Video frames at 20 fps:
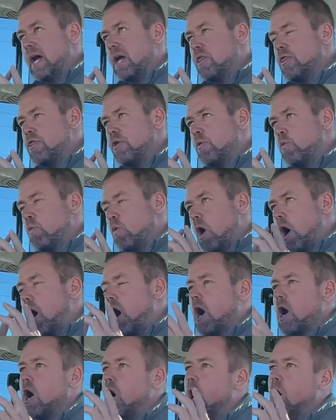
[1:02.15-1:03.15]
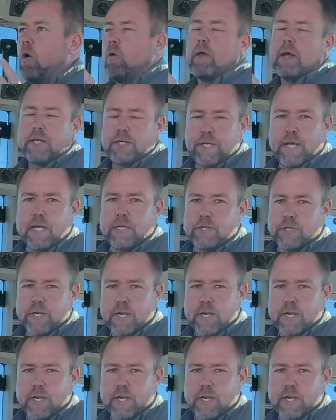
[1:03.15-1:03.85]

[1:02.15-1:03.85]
the, our whole intention